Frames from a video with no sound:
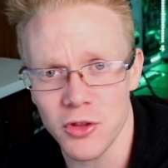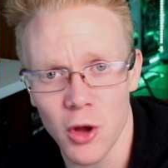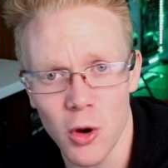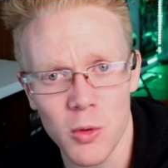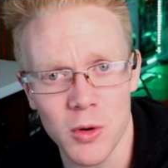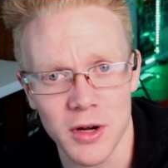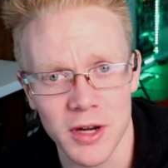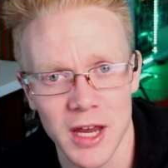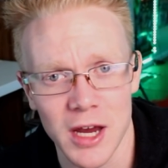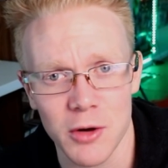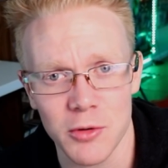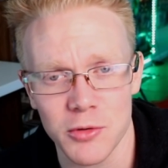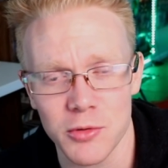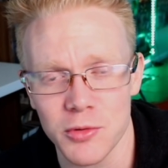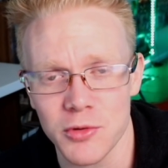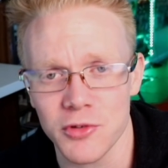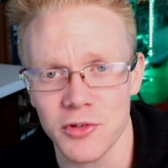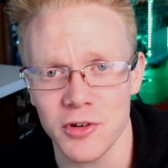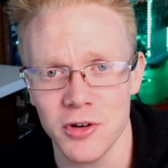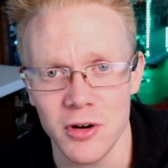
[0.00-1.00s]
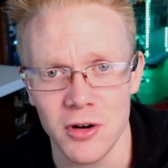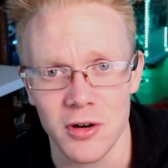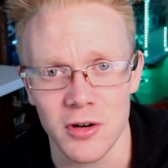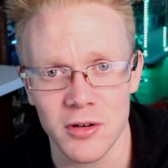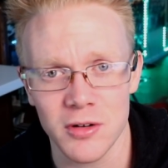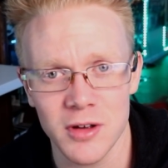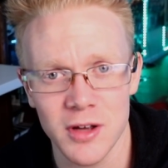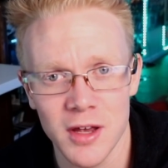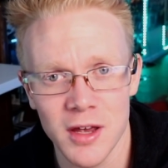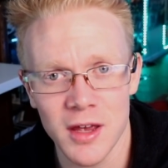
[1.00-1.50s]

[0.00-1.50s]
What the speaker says: encounters at all.